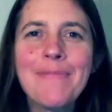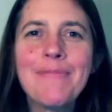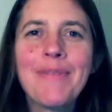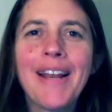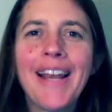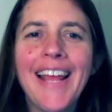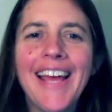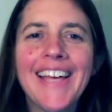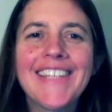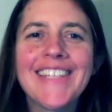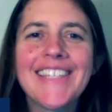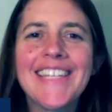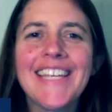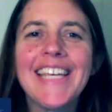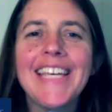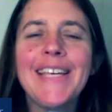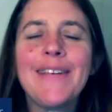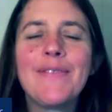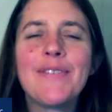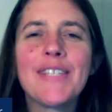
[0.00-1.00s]
I'm Claire
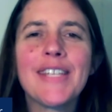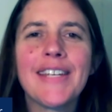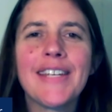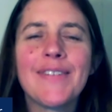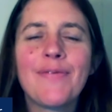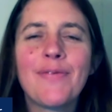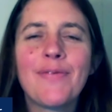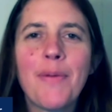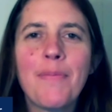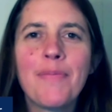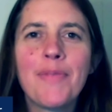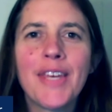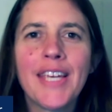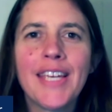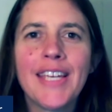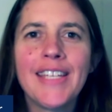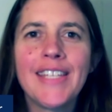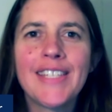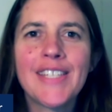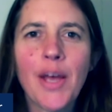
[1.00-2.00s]
Steeves and from
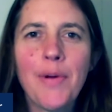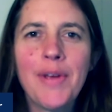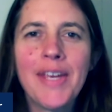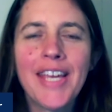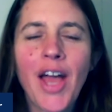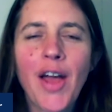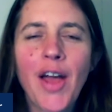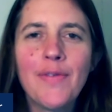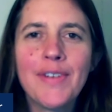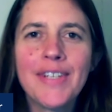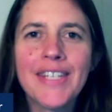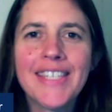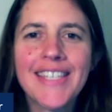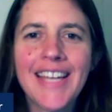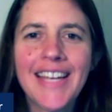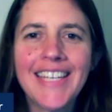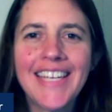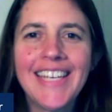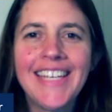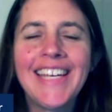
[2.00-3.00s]
the ZOE COVID
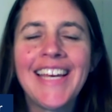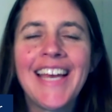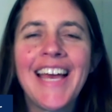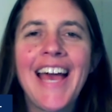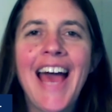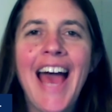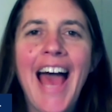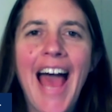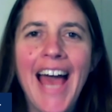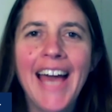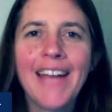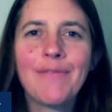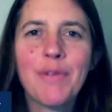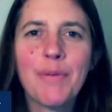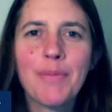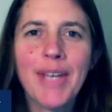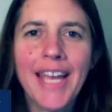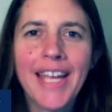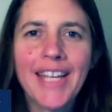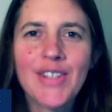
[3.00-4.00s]
Study and
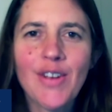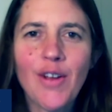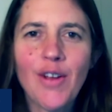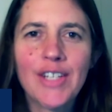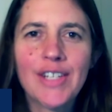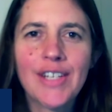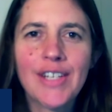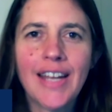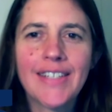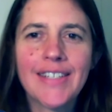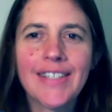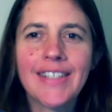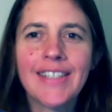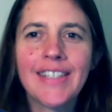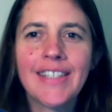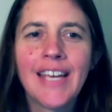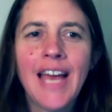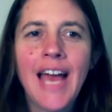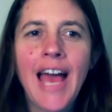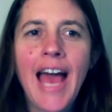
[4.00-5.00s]
from King's College
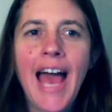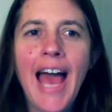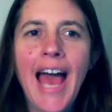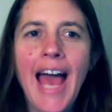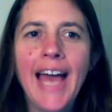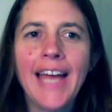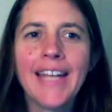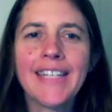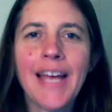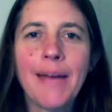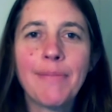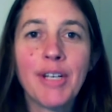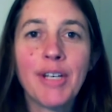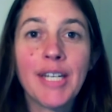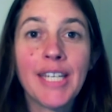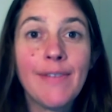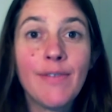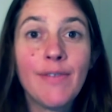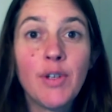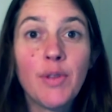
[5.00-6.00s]
London. And I'm
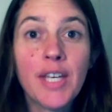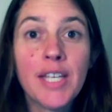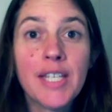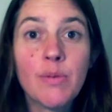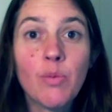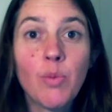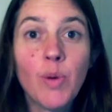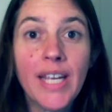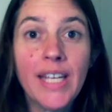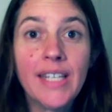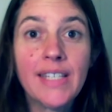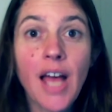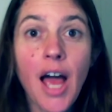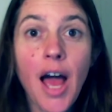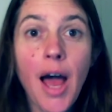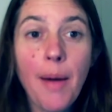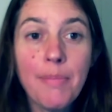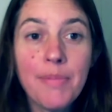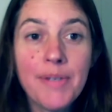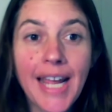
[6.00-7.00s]
going to give you this week's
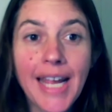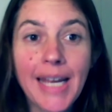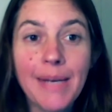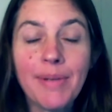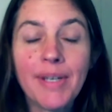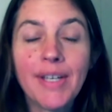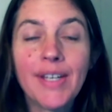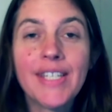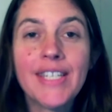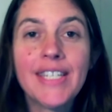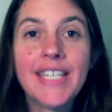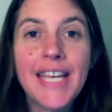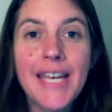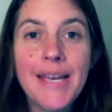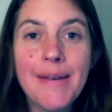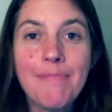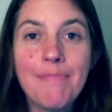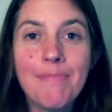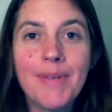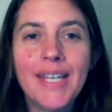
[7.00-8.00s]
update because
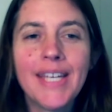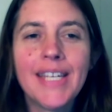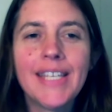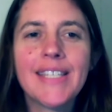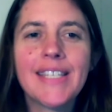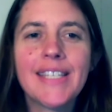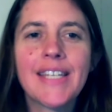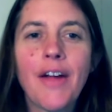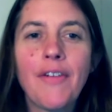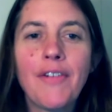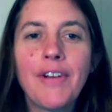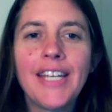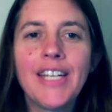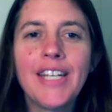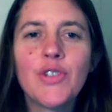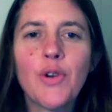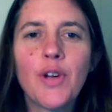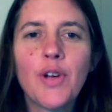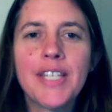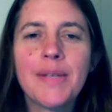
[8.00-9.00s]
Tim is currently
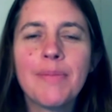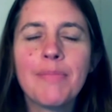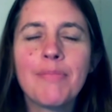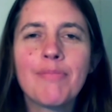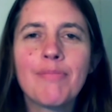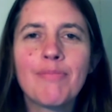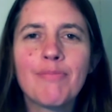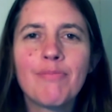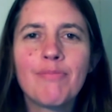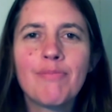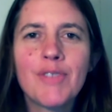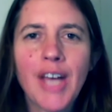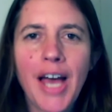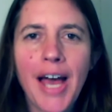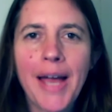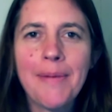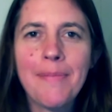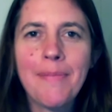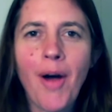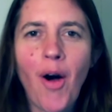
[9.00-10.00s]
enjoying some
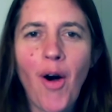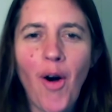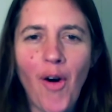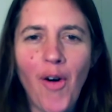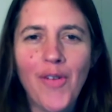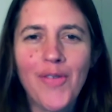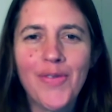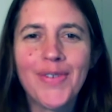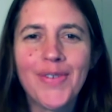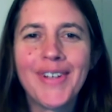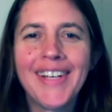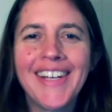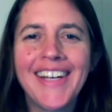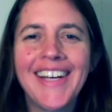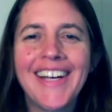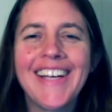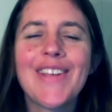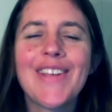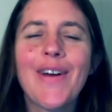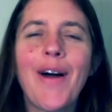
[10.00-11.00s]
time off.
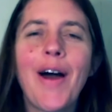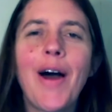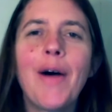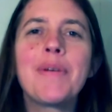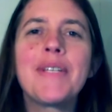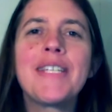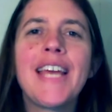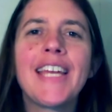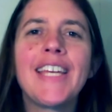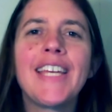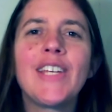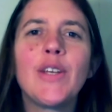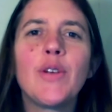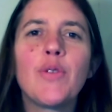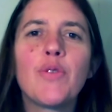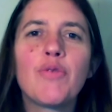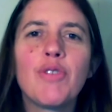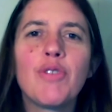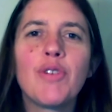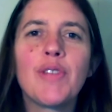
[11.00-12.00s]
So I'll be taking
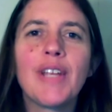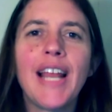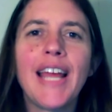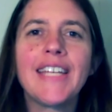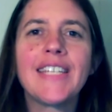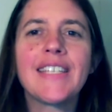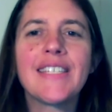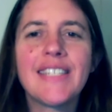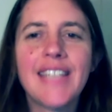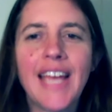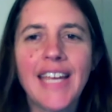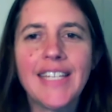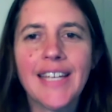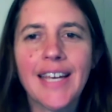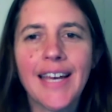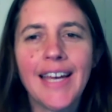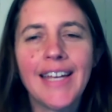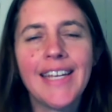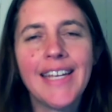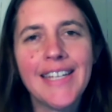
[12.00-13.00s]
you through the latest
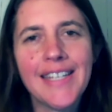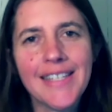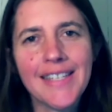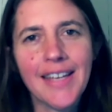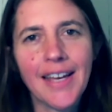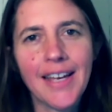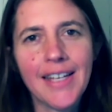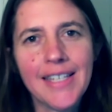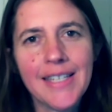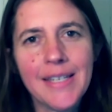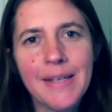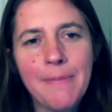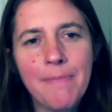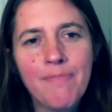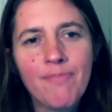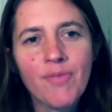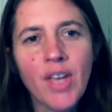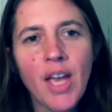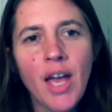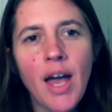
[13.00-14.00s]
data and insights.
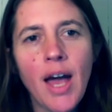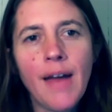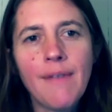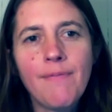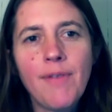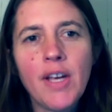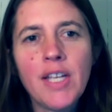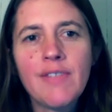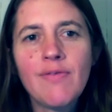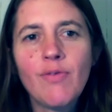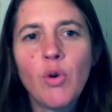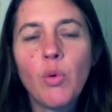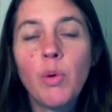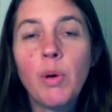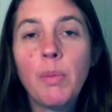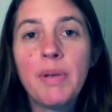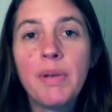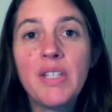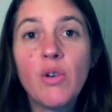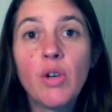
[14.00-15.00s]
And first of all,
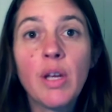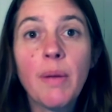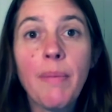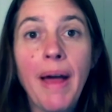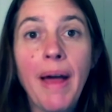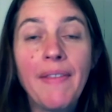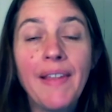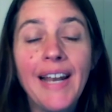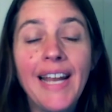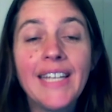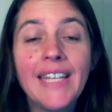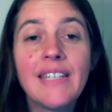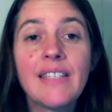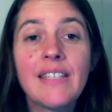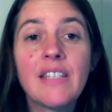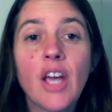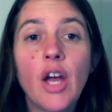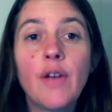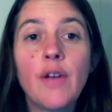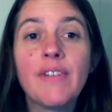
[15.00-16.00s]
we'll be talking about the
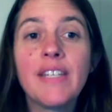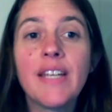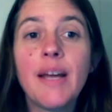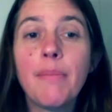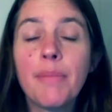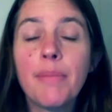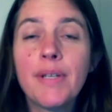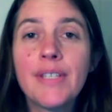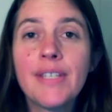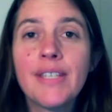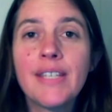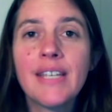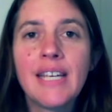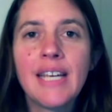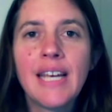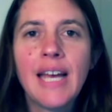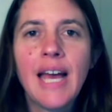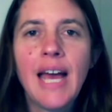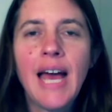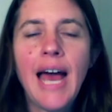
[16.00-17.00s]
latest COVID numbers
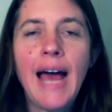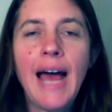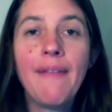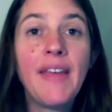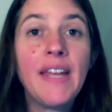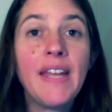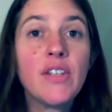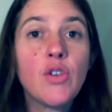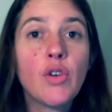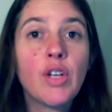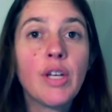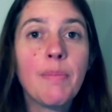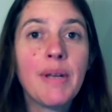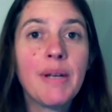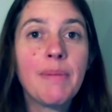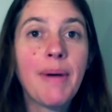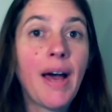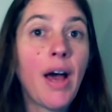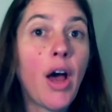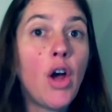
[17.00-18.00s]
and then talking a
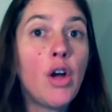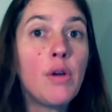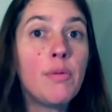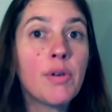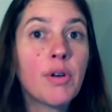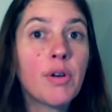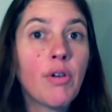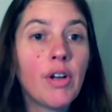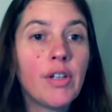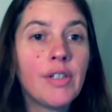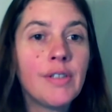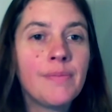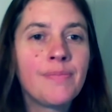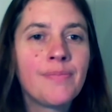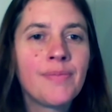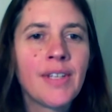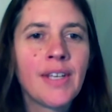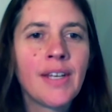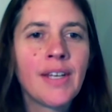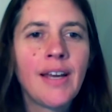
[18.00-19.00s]
bit about Omicron,
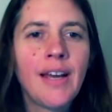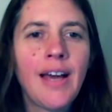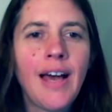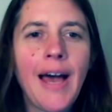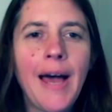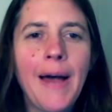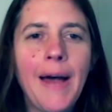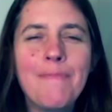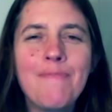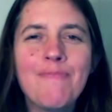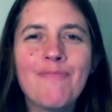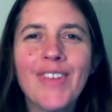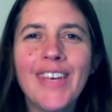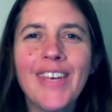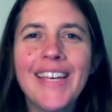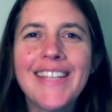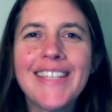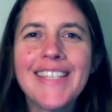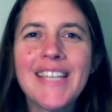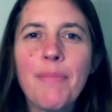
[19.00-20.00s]

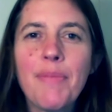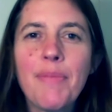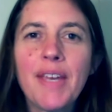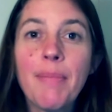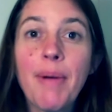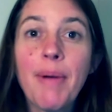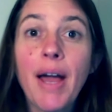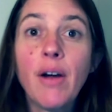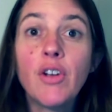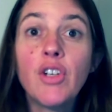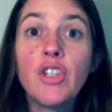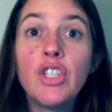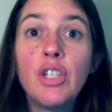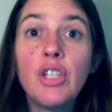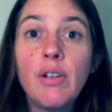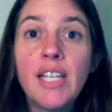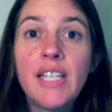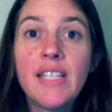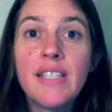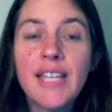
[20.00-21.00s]
something about
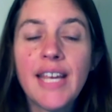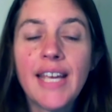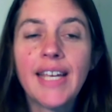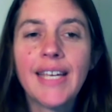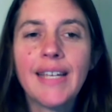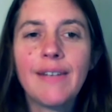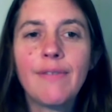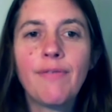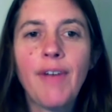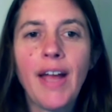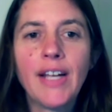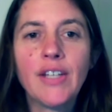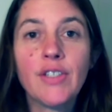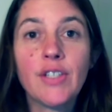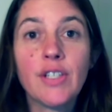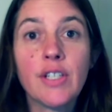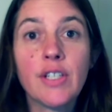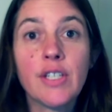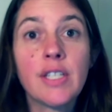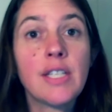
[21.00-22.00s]
newly sick
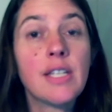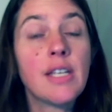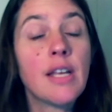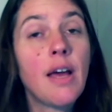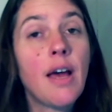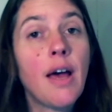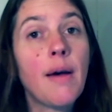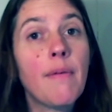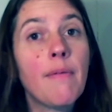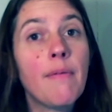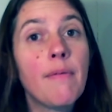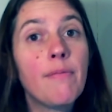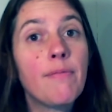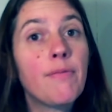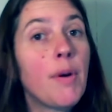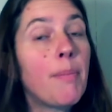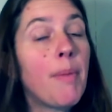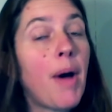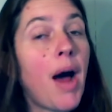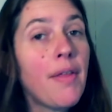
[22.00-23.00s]
infections
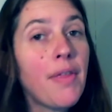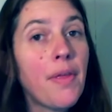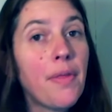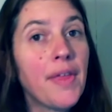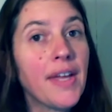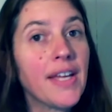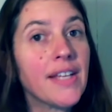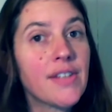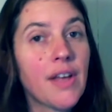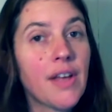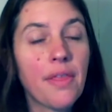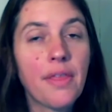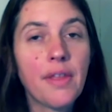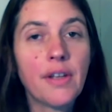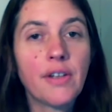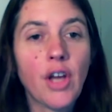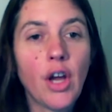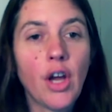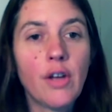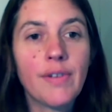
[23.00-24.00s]
from other things other
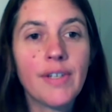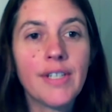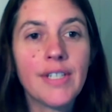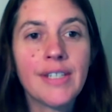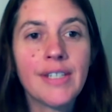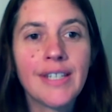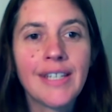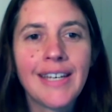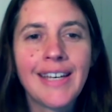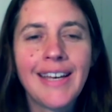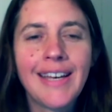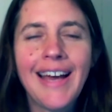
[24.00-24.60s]
than COVID,